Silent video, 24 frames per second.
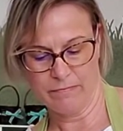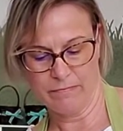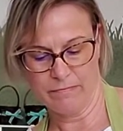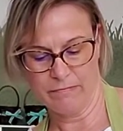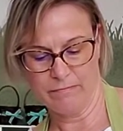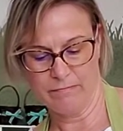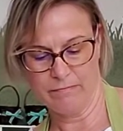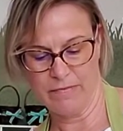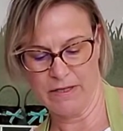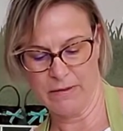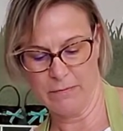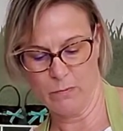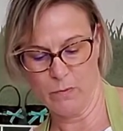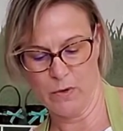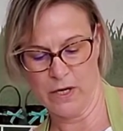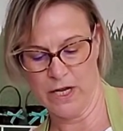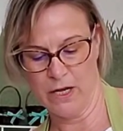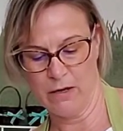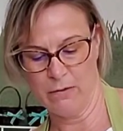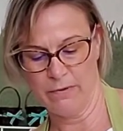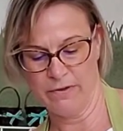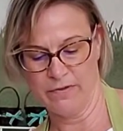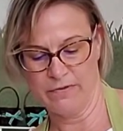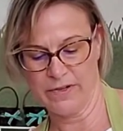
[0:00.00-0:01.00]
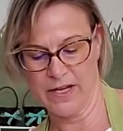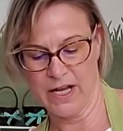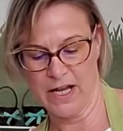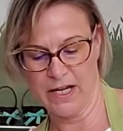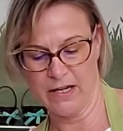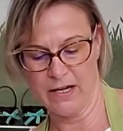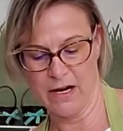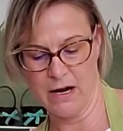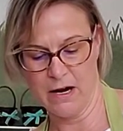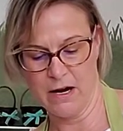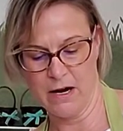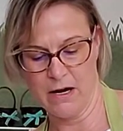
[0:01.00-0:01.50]
Meanwhile, we've got
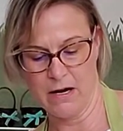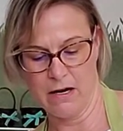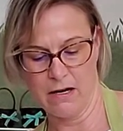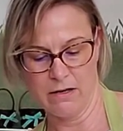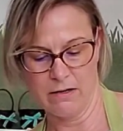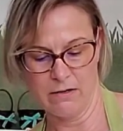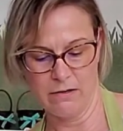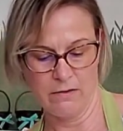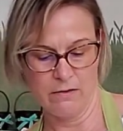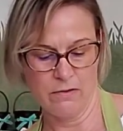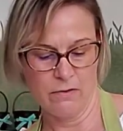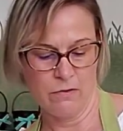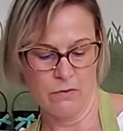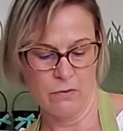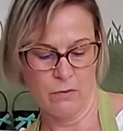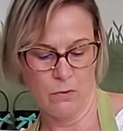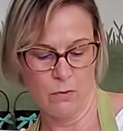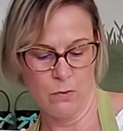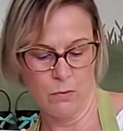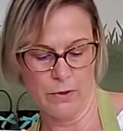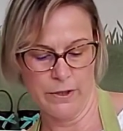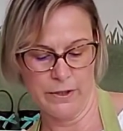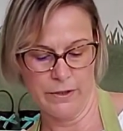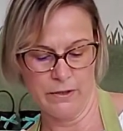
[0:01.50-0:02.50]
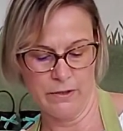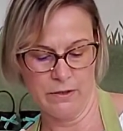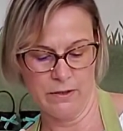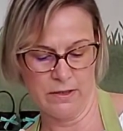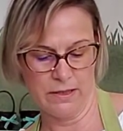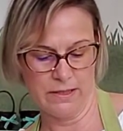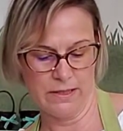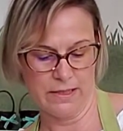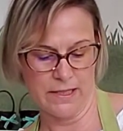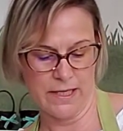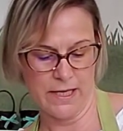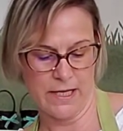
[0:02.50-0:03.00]
our
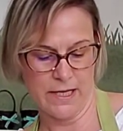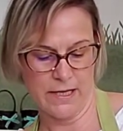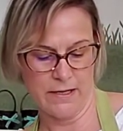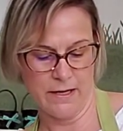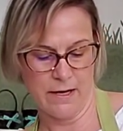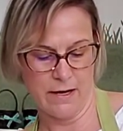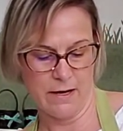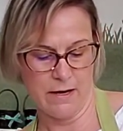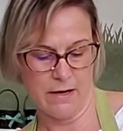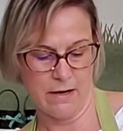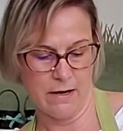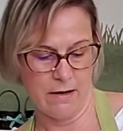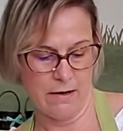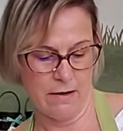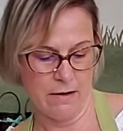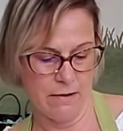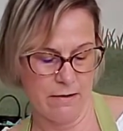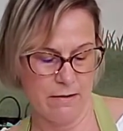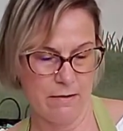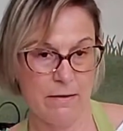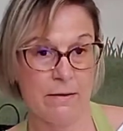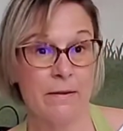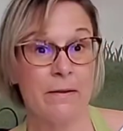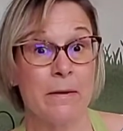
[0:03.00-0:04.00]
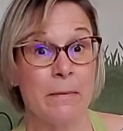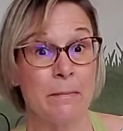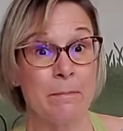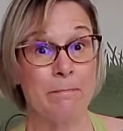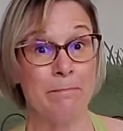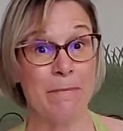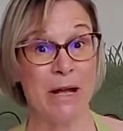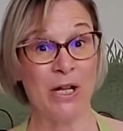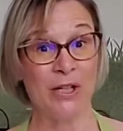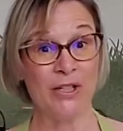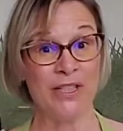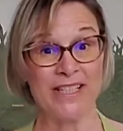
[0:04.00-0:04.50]
oils that are
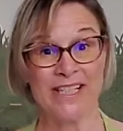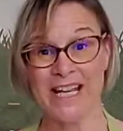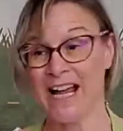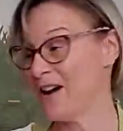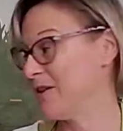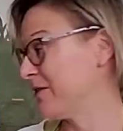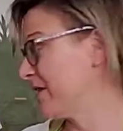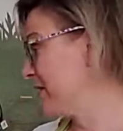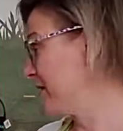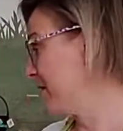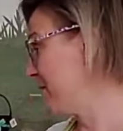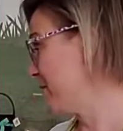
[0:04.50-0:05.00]
melting down in the